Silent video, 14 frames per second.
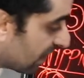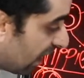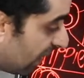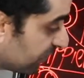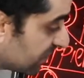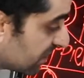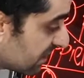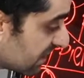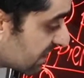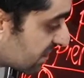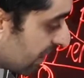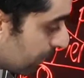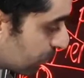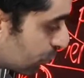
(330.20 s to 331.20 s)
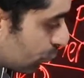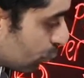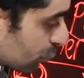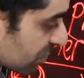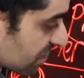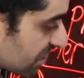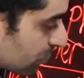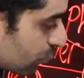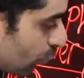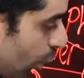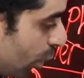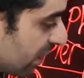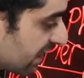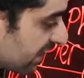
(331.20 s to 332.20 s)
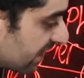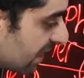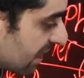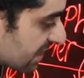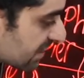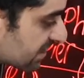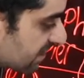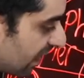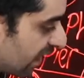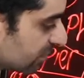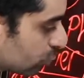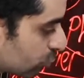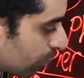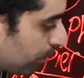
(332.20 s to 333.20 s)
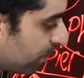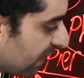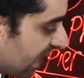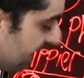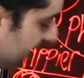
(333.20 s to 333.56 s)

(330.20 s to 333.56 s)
After these substitutions, Sterling started to play